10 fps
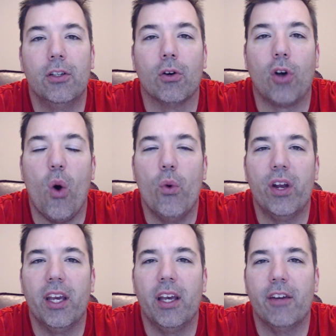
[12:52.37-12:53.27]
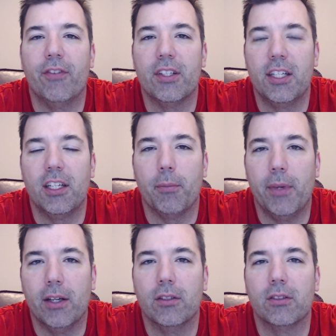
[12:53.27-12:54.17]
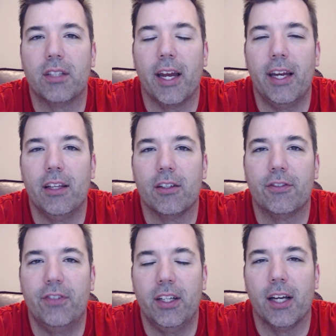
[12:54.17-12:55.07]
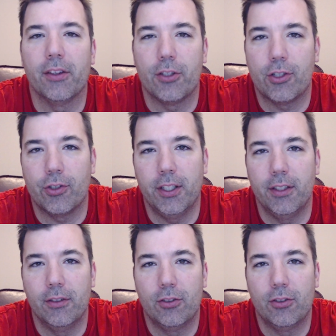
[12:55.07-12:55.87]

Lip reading: going and visiting the mills, getting their feet on the street,